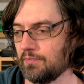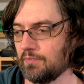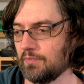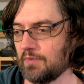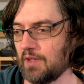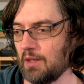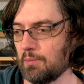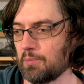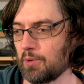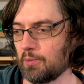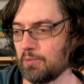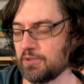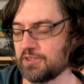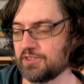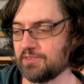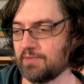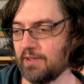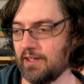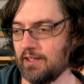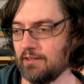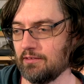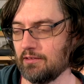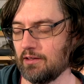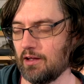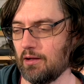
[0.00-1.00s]
They probably
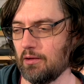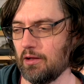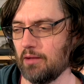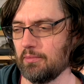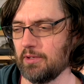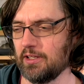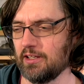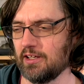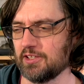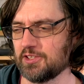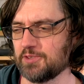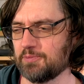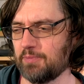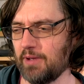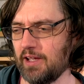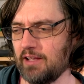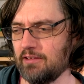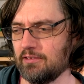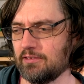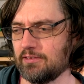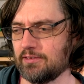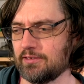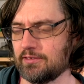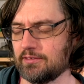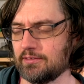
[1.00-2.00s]
spent, I mean, they
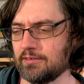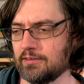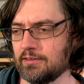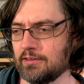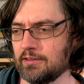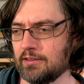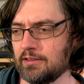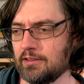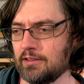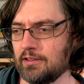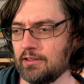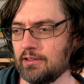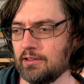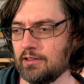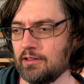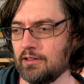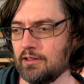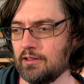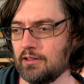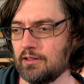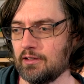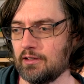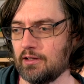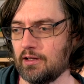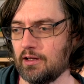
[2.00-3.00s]
spent
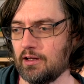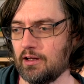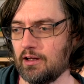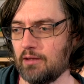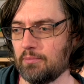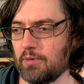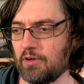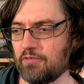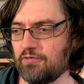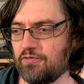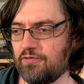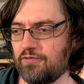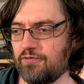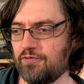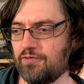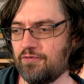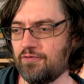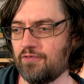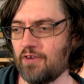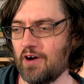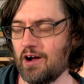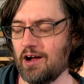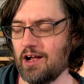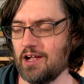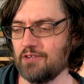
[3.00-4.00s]
about
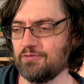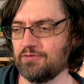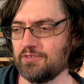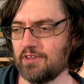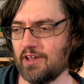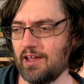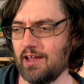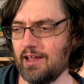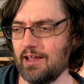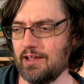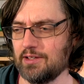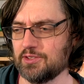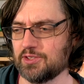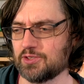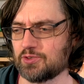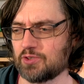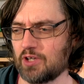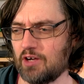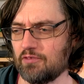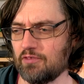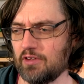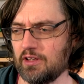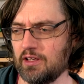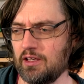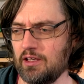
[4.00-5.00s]
5 days
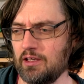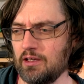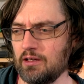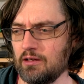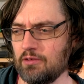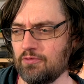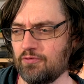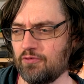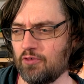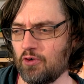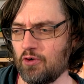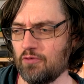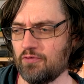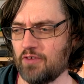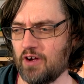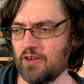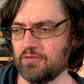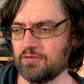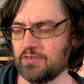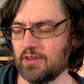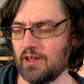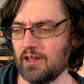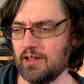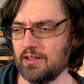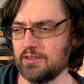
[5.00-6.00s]
traveling here, 4 or
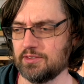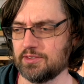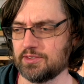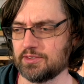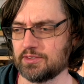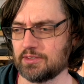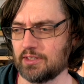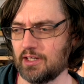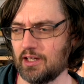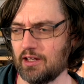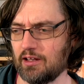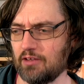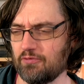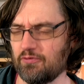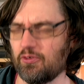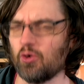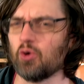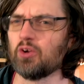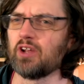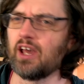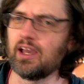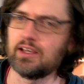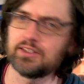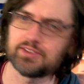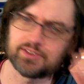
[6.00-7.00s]
5 days,
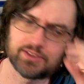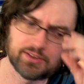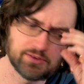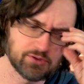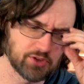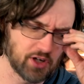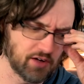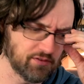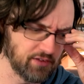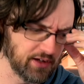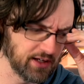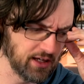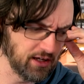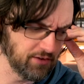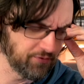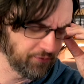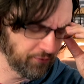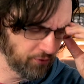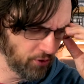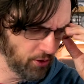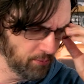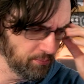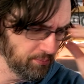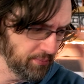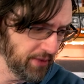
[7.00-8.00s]
4 days traveling here
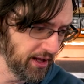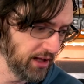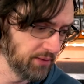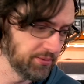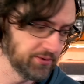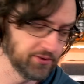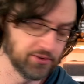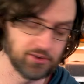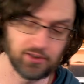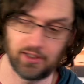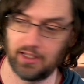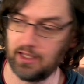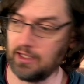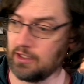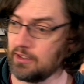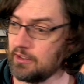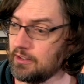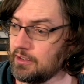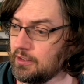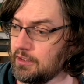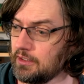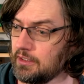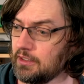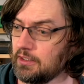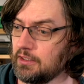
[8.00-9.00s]
from Melbourne to here.
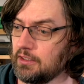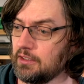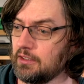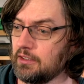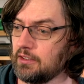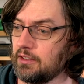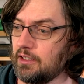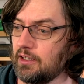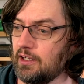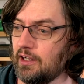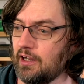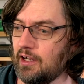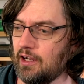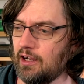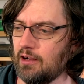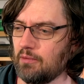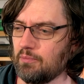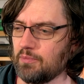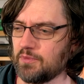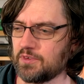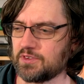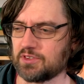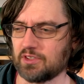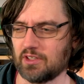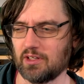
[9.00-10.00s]

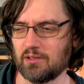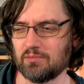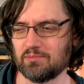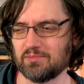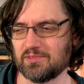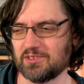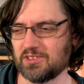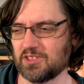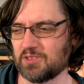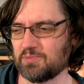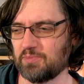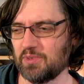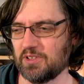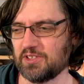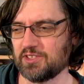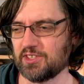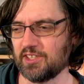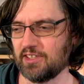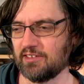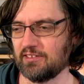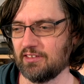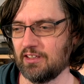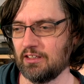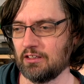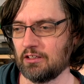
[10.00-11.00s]
So they've just been
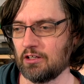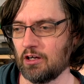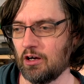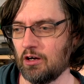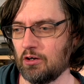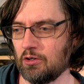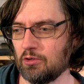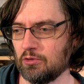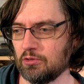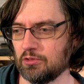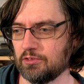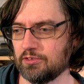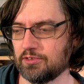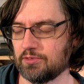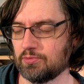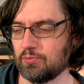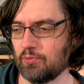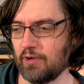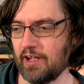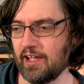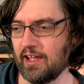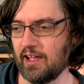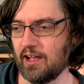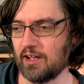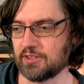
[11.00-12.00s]
sitting in cold
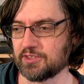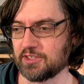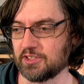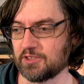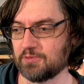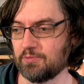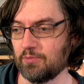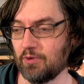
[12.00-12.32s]
warehouses.